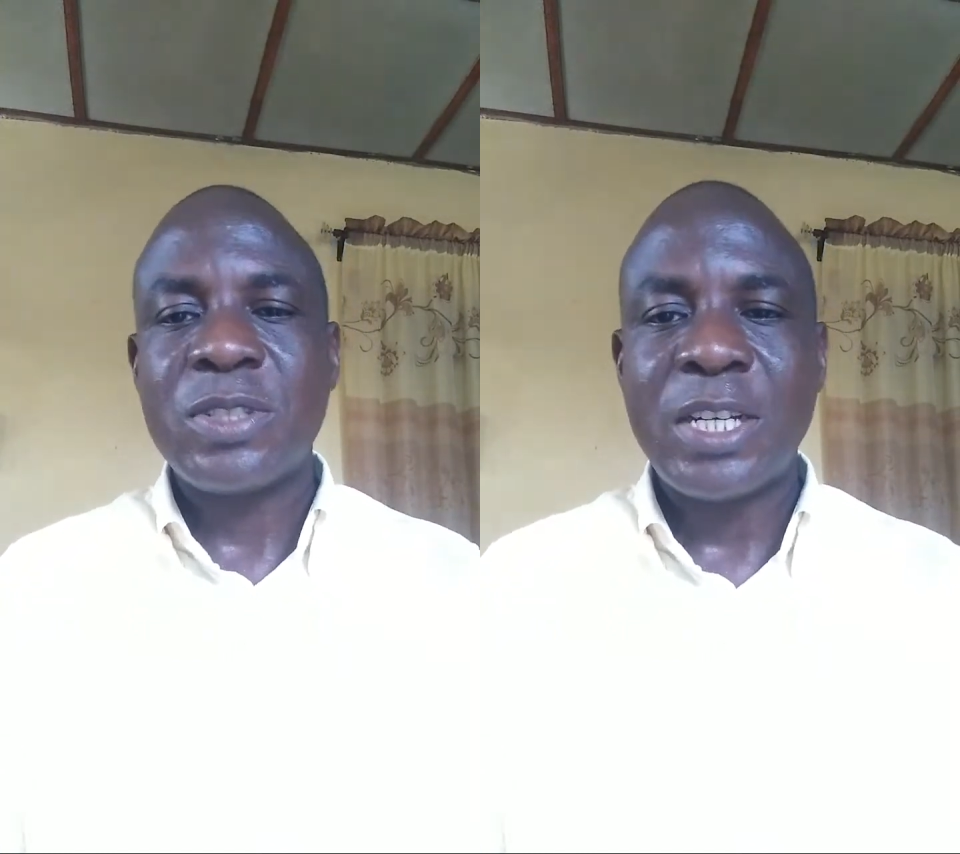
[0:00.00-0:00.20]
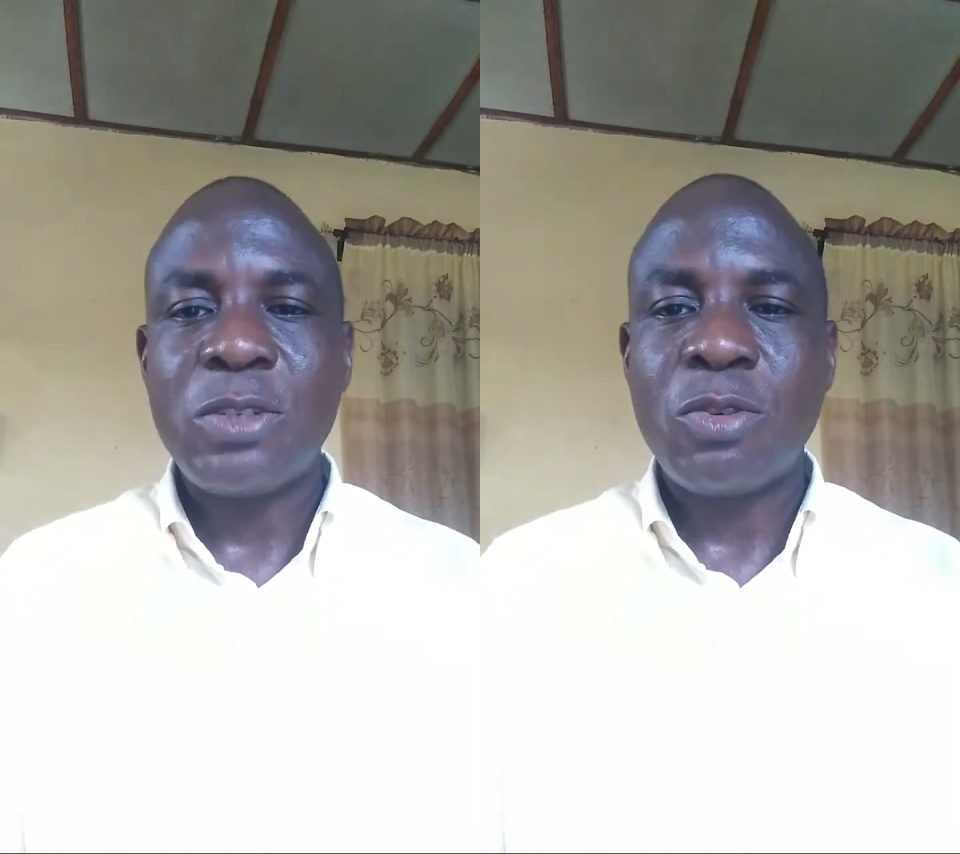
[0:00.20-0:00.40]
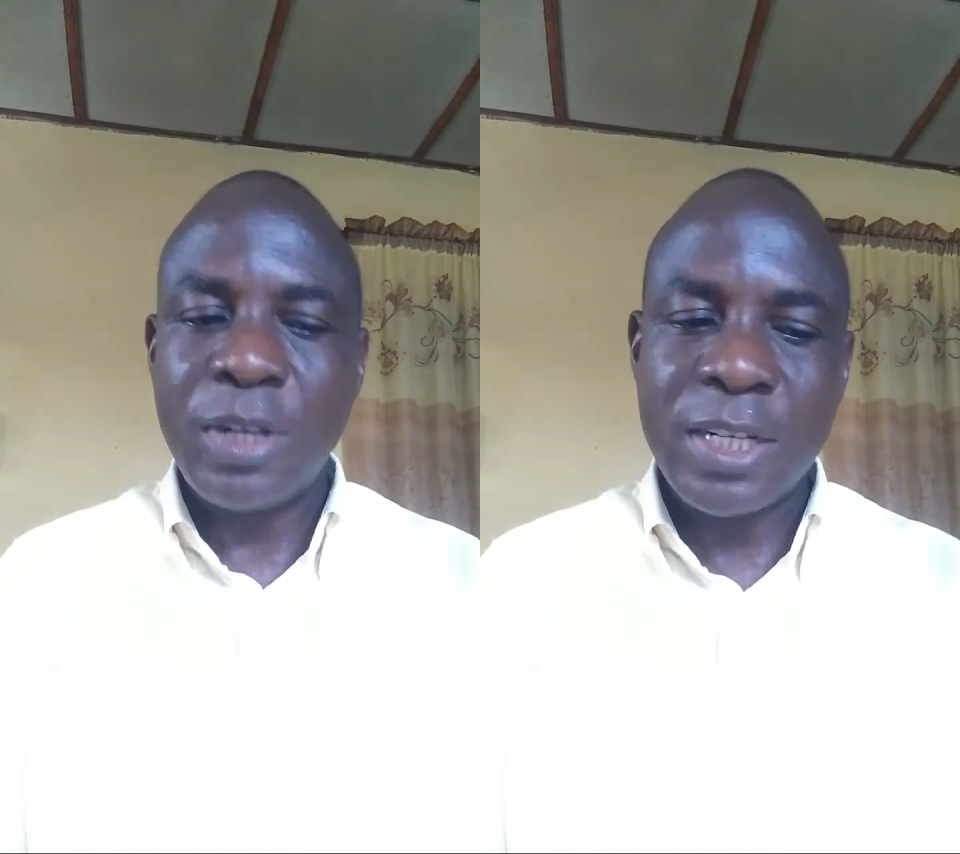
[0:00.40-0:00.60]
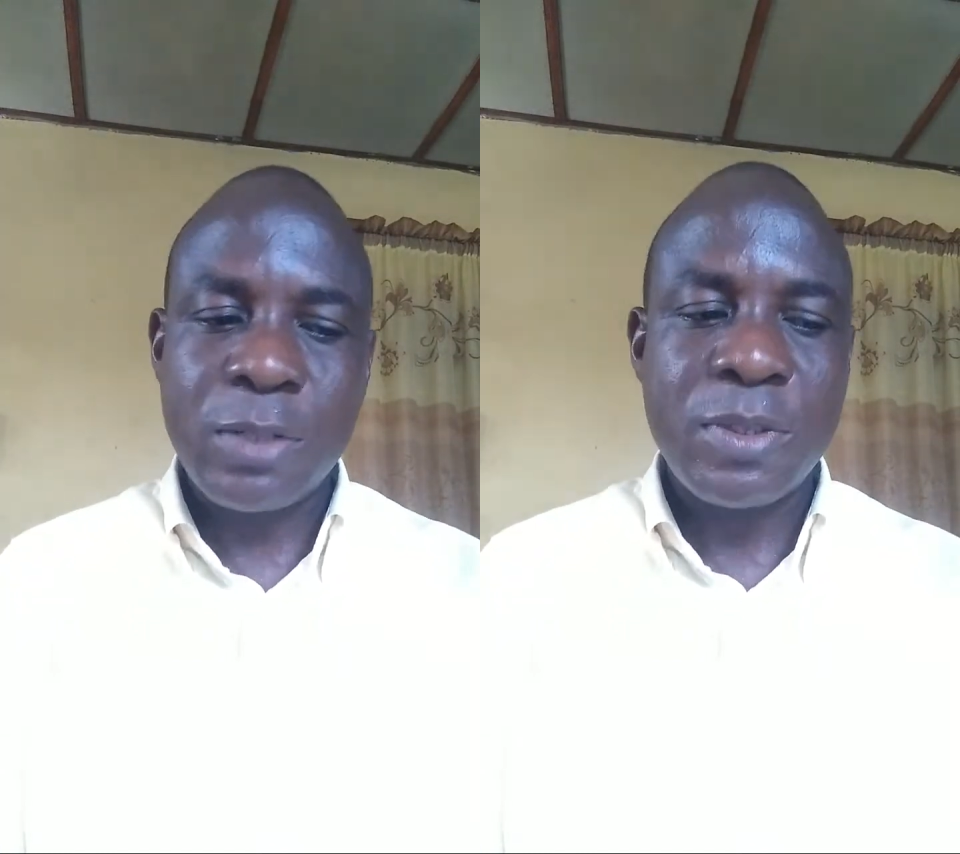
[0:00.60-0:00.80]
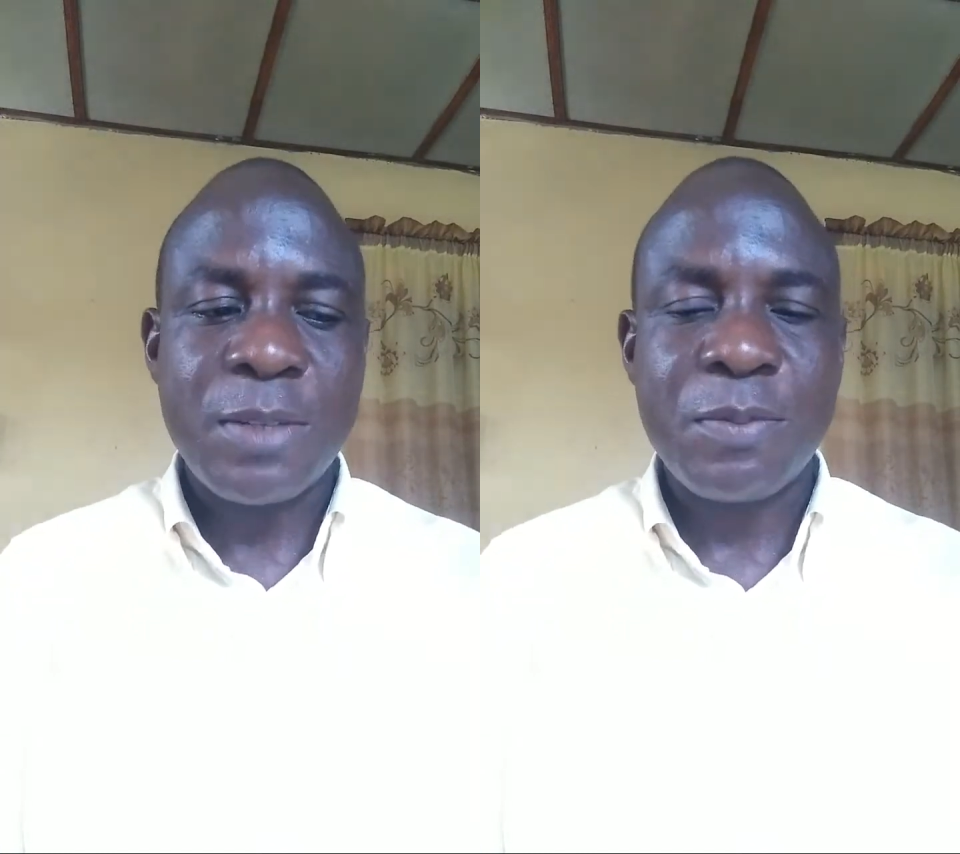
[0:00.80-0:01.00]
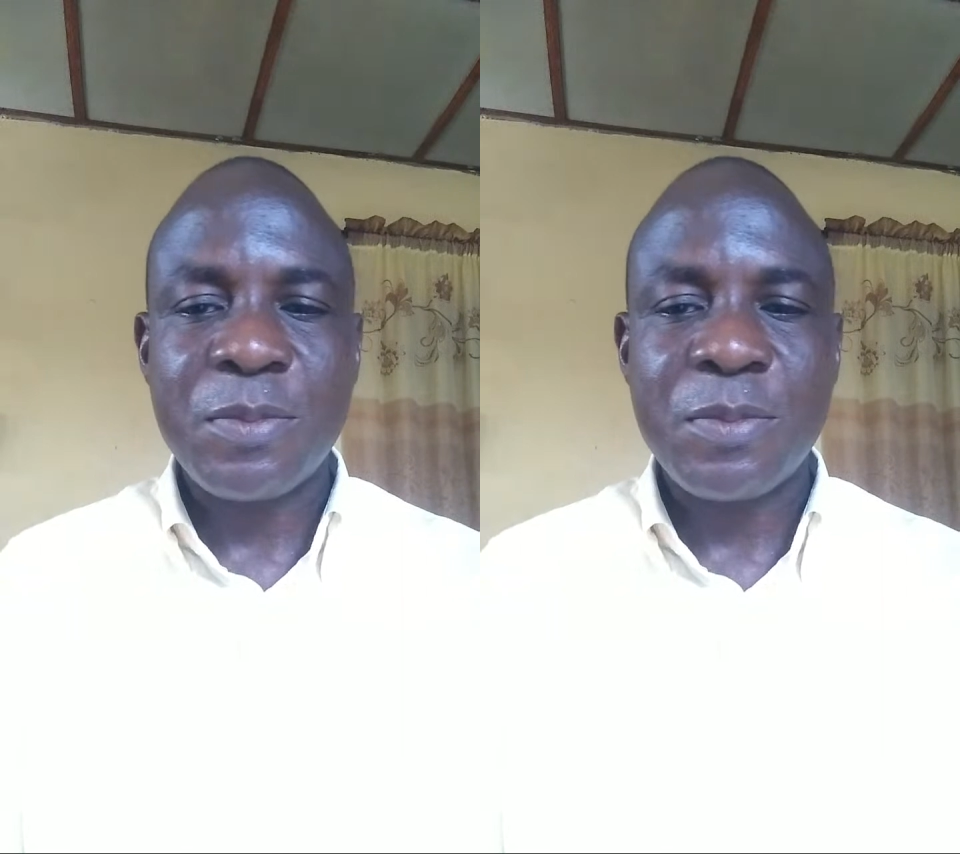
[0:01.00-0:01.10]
and you connect with them.